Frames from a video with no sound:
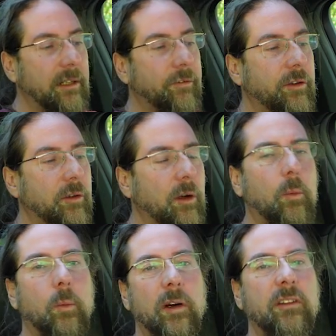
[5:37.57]
if you
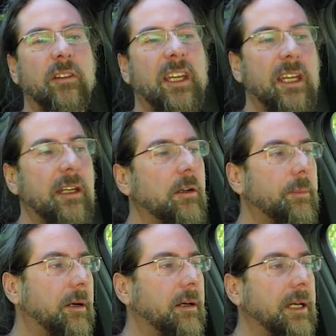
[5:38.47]
don't want your key in your
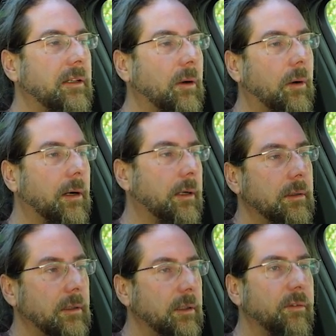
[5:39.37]
pocket or
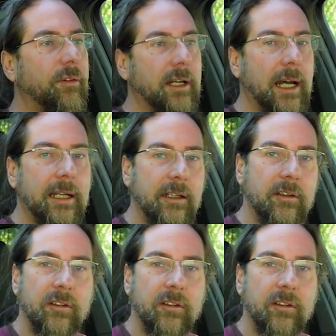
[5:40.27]
you forgot it,